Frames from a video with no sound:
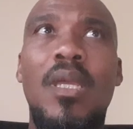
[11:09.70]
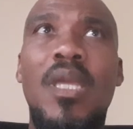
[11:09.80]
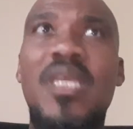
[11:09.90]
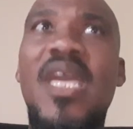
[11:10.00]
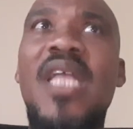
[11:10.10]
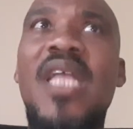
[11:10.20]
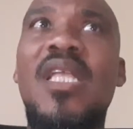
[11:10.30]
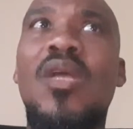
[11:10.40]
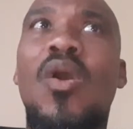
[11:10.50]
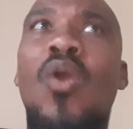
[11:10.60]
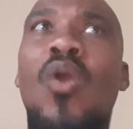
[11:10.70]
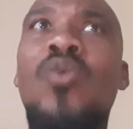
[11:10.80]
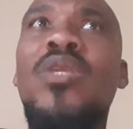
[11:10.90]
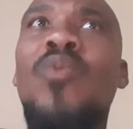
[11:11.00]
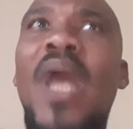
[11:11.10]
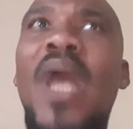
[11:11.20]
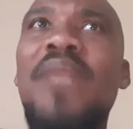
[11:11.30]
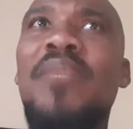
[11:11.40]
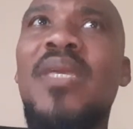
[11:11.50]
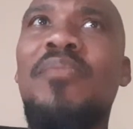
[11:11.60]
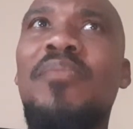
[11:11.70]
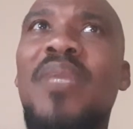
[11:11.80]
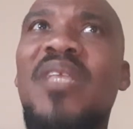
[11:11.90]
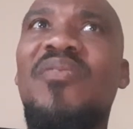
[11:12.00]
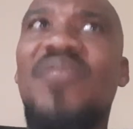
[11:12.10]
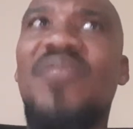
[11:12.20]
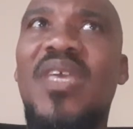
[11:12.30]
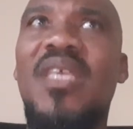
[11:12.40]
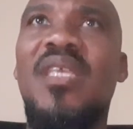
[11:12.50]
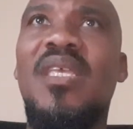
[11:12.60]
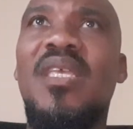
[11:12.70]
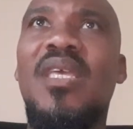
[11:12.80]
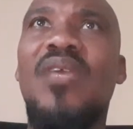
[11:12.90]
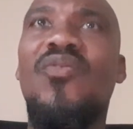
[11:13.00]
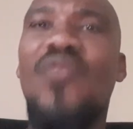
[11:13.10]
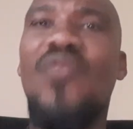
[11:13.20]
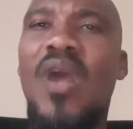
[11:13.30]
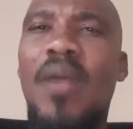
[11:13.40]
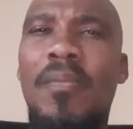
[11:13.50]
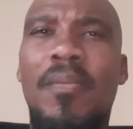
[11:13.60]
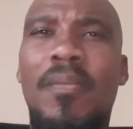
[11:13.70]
Yet only white men benefit from